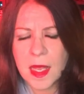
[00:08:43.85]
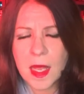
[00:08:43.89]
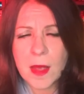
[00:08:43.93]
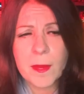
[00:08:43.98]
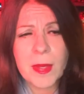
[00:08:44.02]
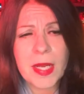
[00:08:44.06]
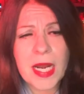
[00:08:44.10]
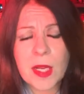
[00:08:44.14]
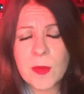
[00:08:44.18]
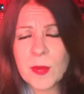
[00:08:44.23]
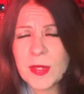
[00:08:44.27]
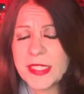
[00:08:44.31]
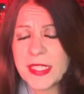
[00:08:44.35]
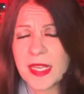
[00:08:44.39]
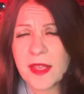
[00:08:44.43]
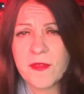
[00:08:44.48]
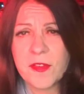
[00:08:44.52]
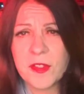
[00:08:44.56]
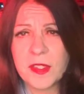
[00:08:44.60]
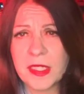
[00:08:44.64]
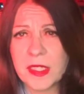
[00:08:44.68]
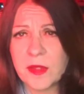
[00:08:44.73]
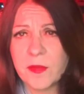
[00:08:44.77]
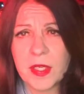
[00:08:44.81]
But I would
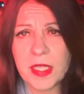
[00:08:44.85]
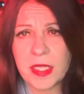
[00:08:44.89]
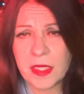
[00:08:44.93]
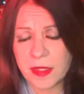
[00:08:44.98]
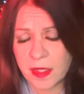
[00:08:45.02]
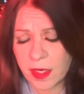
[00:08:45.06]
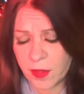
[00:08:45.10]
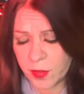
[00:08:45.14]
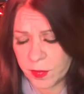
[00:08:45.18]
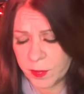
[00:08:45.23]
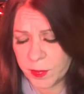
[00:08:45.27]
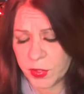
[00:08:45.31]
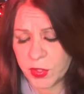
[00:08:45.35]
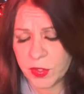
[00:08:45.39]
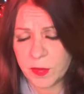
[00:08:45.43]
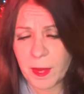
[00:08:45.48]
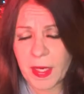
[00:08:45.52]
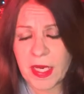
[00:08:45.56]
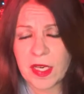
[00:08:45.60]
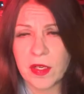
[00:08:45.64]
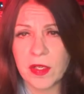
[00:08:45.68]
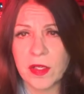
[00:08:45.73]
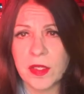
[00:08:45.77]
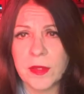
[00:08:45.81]
definitely read another book
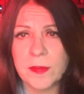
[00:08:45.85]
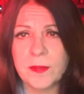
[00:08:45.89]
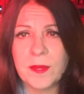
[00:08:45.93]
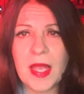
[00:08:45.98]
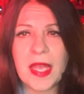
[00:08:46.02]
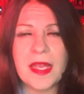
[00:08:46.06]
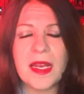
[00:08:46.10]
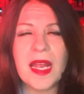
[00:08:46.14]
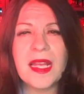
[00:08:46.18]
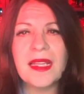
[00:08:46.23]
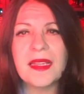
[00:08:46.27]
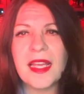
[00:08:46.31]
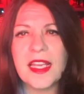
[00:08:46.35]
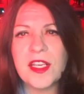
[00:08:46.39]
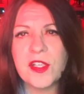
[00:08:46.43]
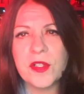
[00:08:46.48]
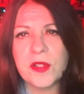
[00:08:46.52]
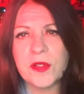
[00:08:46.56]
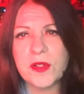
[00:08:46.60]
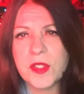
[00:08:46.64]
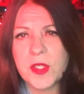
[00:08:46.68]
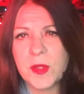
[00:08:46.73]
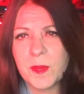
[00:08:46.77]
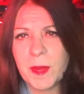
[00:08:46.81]
by her. And I like
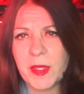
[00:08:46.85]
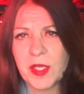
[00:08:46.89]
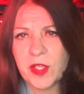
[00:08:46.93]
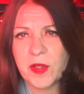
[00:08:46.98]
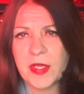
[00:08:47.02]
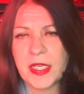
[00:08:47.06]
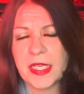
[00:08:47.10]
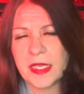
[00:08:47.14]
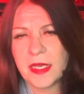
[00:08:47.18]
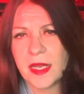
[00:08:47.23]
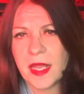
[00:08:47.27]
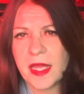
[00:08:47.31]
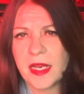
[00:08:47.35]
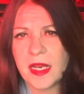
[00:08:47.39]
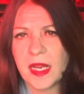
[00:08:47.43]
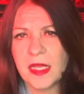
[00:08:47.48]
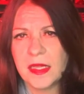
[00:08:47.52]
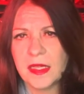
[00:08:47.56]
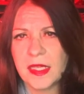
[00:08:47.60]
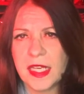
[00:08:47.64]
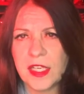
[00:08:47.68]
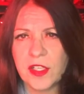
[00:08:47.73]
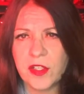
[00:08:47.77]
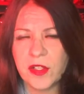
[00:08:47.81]
her spirit, and I
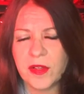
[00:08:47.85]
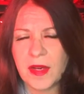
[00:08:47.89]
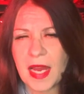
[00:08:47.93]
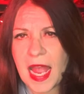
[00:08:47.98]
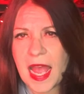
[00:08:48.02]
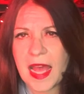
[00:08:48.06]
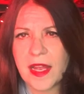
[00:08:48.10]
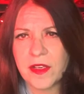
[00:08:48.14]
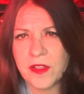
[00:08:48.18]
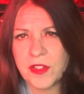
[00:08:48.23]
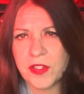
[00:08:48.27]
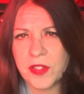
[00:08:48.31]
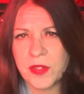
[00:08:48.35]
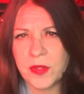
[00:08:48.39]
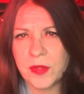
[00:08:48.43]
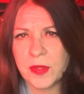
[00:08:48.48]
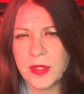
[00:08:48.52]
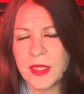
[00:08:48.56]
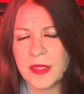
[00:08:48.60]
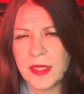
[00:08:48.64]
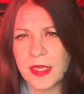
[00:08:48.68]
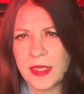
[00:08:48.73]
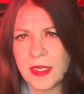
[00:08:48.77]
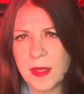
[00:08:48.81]
like her
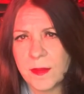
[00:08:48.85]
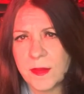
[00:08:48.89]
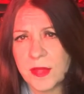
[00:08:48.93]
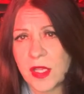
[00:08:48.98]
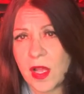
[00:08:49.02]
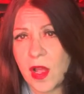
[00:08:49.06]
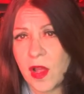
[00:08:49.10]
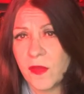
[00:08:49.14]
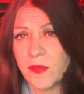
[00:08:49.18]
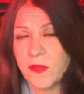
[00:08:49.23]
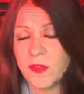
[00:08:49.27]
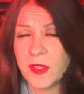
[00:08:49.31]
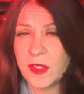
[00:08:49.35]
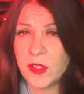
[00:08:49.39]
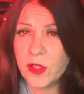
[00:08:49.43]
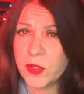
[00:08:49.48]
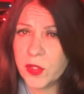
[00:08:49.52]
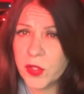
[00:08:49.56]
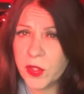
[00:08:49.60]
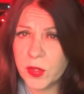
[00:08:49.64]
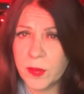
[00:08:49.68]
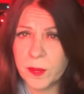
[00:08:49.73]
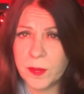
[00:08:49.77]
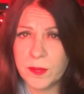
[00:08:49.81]
attitude that comes off on
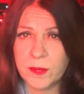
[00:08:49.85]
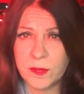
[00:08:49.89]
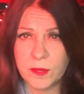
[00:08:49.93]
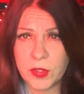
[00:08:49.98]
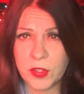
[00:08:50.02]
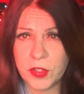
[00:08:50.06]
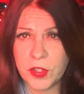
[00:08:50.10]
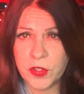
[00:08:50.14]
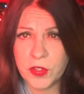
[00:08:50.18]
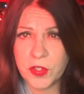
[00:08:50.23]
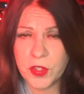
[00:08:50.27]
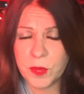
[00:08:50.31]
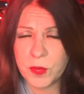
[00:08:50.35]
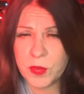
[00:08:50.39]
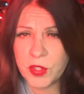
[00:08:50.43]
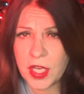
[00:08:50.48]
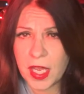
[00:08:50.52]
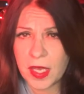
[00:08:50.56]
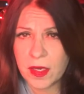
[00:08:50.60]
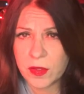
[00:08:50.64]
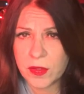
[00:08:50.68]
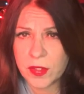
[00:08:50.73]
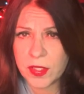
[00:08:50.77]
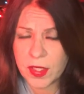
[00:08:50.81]
her YouTube
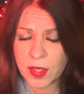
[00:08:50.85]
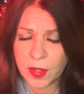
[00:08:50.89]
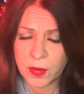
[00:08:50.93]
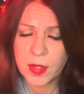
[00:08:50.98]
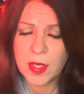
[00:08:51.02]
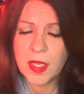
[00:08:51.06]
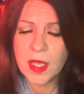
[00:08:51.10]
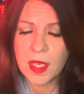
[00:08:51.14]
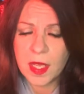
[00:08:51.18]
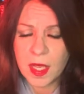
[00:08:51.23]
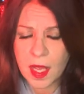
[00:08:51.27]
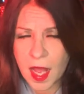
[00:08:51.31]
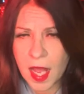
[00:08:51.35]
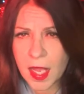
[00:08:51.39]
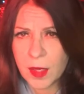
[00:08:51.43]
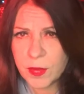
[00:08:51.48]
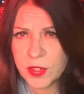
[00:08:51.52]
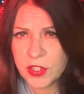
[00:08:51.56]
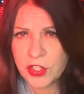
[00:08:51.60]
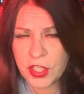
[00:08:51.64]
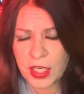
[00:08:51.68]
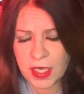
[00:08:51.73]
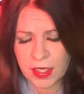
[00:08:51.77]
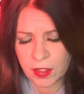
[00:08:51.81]
channel. So I
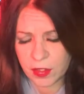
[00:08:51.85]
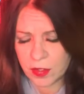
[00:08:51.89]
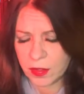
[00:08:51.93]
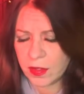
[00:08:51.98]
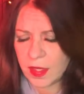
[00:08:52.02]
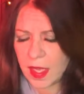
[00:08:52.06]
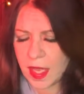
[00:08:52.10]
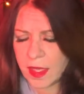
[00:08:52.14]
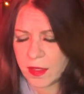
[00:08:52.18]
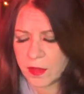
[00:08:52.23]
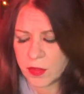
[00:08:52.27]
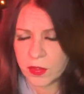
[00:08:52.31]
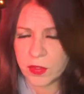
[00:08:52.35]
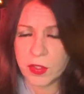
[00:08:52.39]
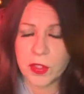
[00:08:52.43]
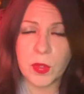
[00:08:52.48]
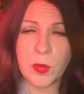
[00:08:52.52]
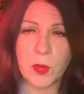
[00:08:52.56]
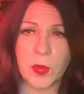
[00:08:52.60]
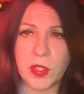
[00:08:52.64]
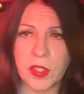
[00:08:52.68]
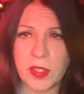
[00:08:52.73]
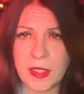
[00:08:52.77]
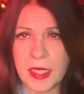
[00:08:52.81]
would check out her
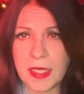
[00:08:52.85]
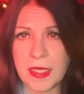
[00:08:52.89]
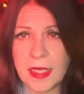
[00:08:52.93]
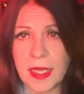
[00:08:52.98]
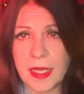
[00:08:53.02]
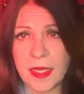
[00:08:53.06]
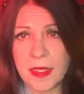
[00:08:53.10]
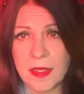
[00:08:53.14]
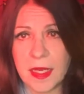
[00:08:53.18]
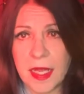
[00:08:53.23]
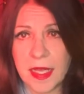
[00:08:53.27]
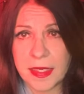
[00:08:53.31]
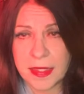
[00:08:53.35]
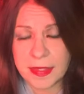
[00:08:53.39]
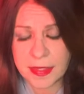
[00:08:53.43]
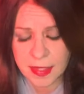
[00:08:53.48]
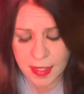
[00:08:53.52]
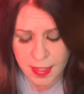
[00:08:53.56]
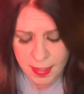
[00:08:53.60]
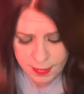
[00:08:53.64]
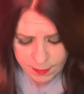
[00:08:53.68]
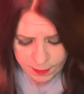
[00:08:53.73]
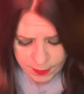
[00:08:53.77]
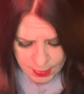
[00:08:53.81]
work again
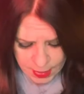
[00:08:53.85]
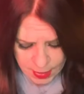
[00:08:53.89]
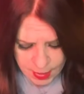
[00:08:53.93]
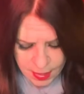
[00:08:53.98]
anytime.